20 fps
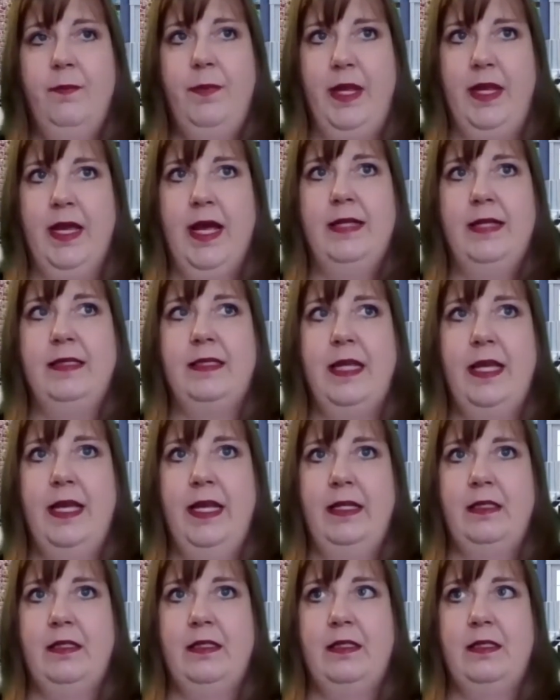because
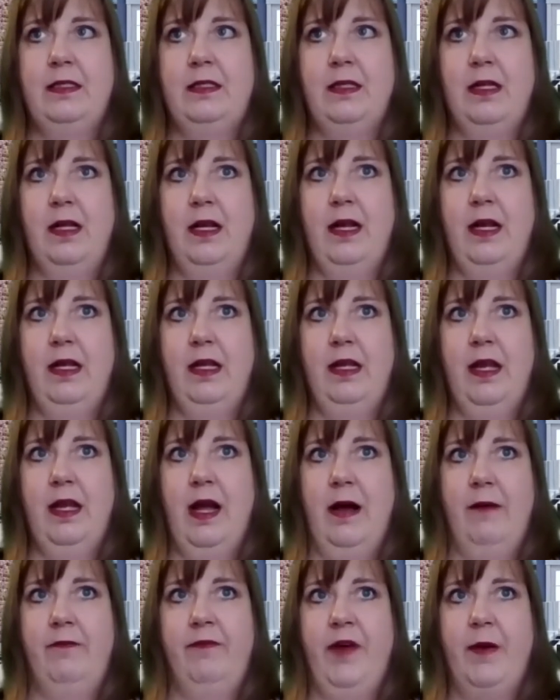it's
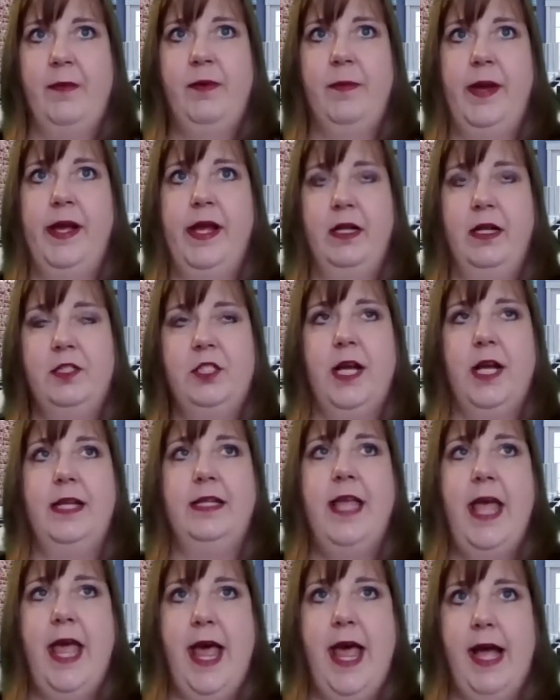fibromyalgia
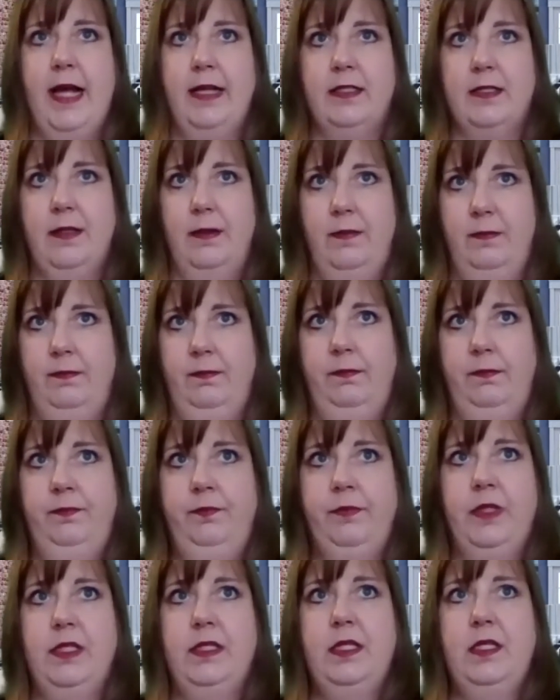attacks,
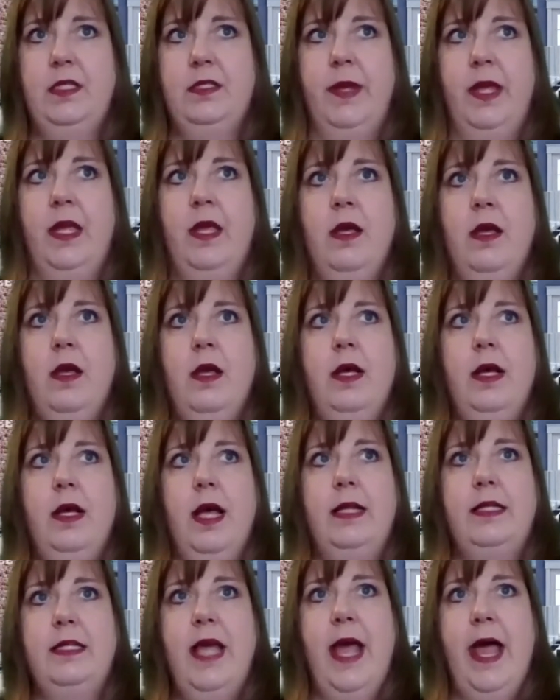excuse me,
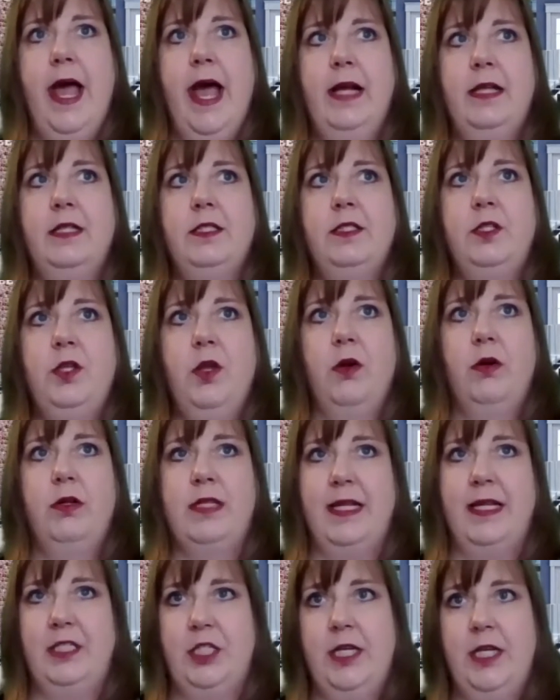attacks your
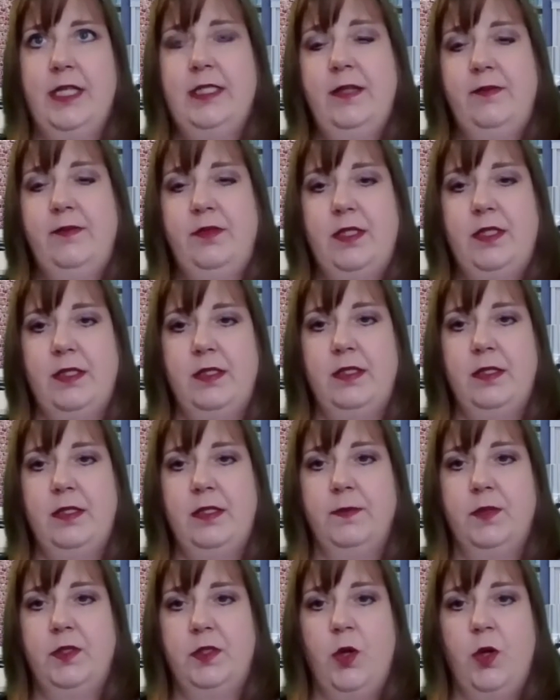digestive
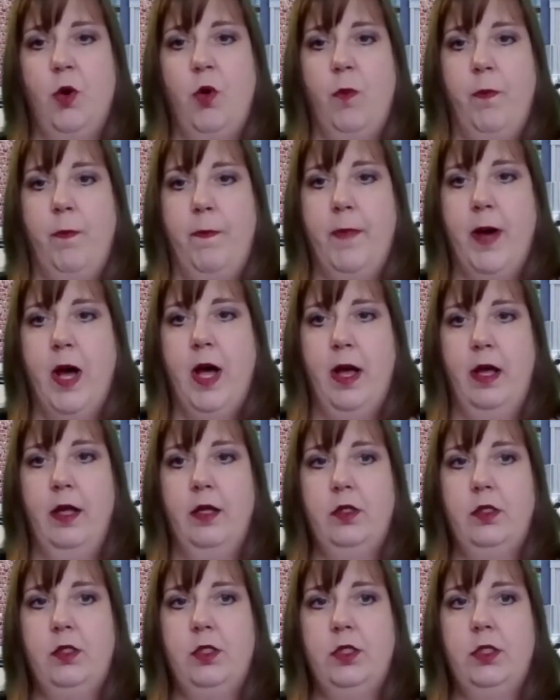system so
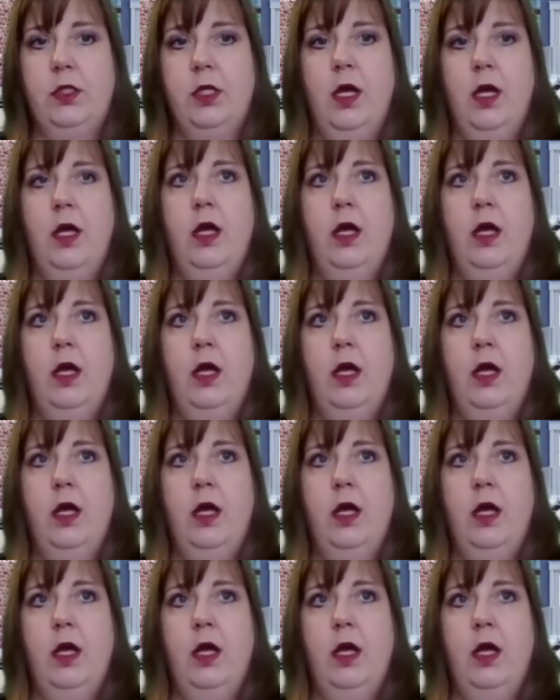much